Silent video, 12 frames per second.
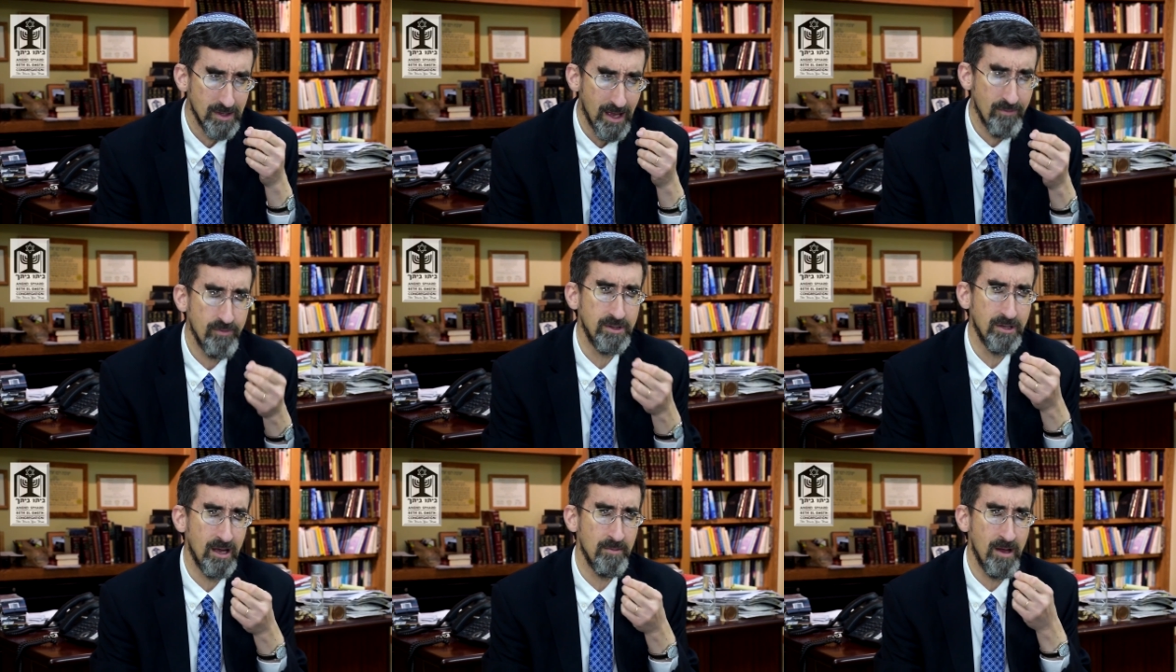every
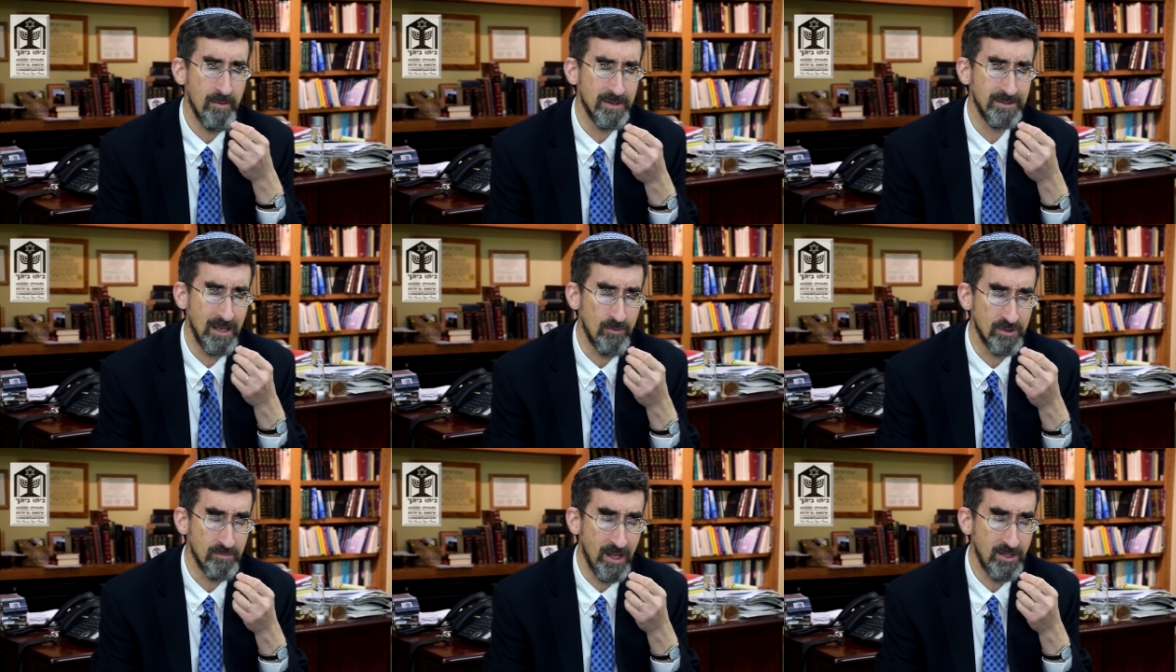time Haman's name
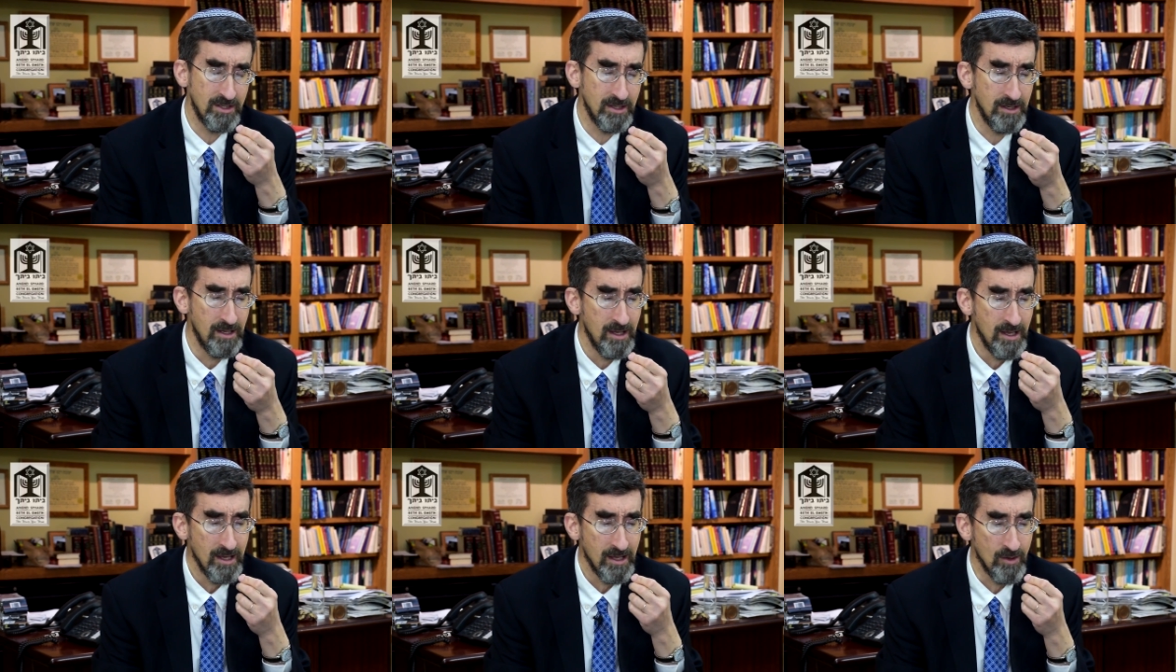was mentioned,
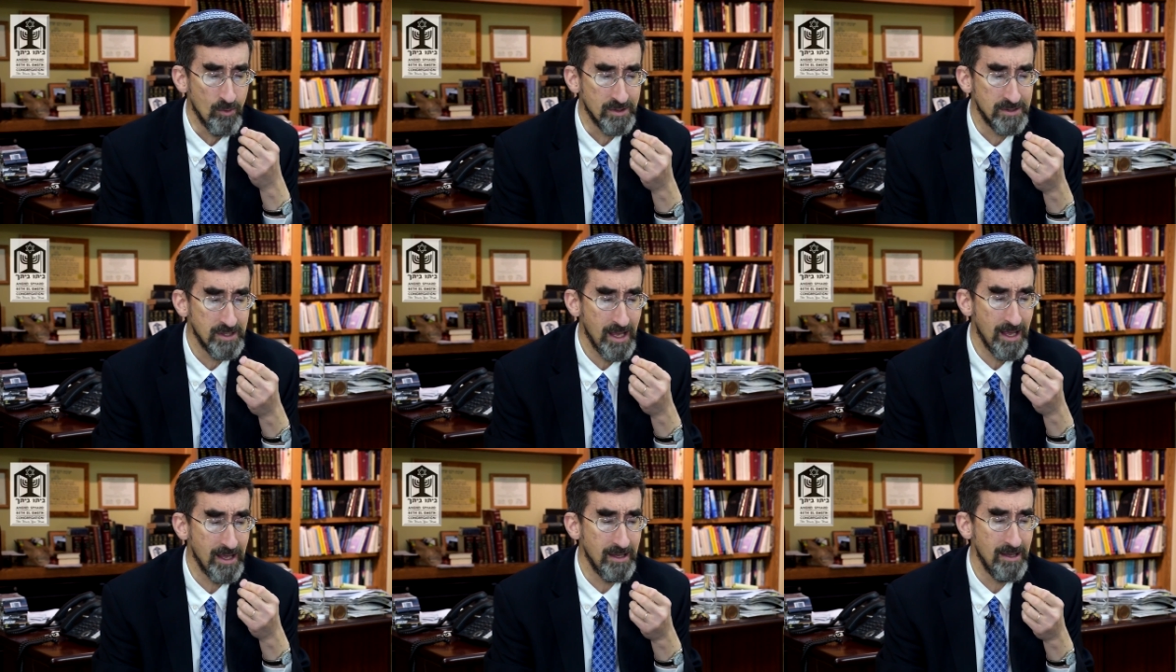he would
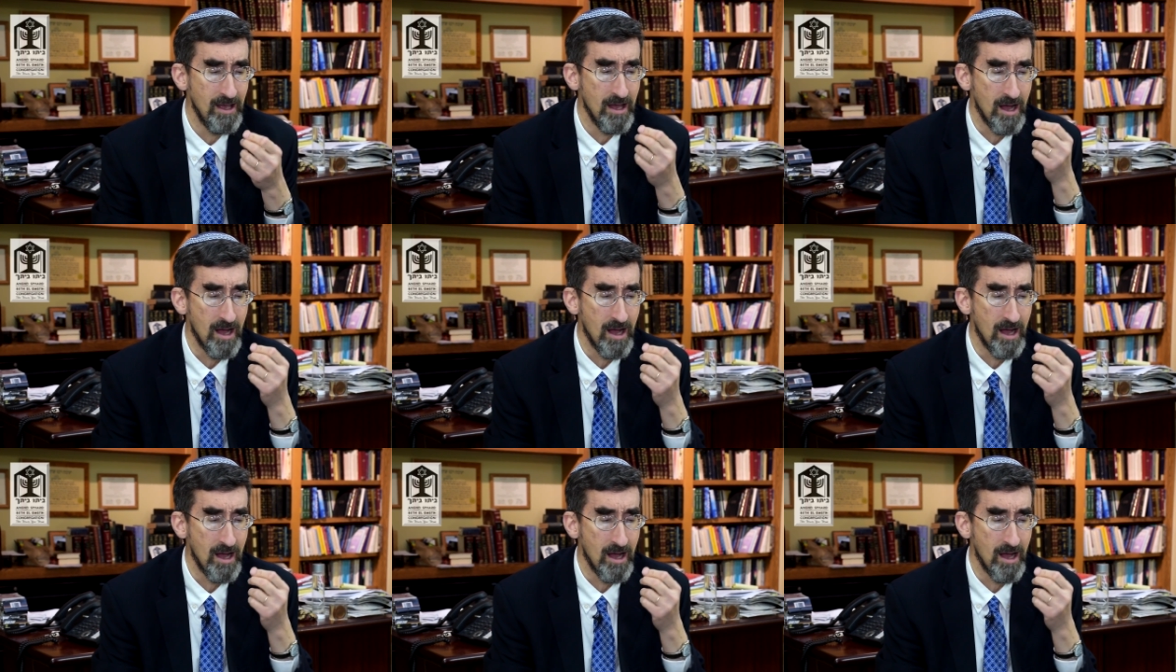say,